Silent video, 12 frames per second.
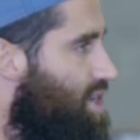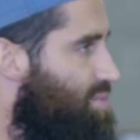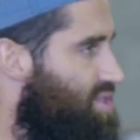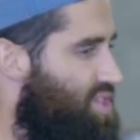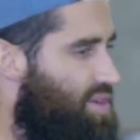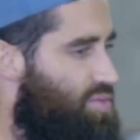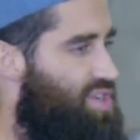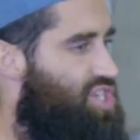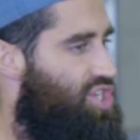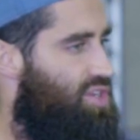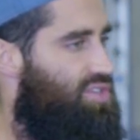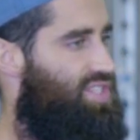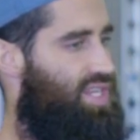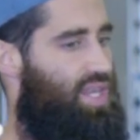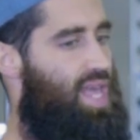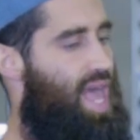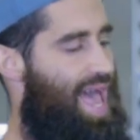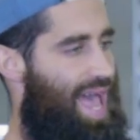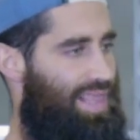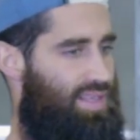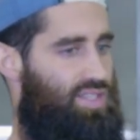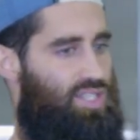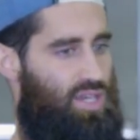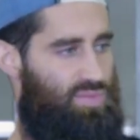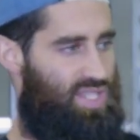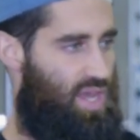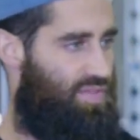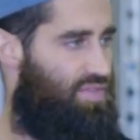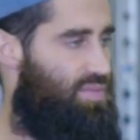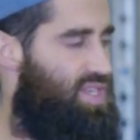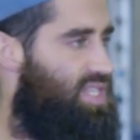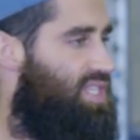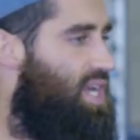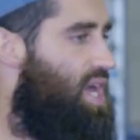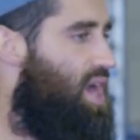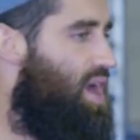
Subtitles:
comes the regionals and athletes comes out from this,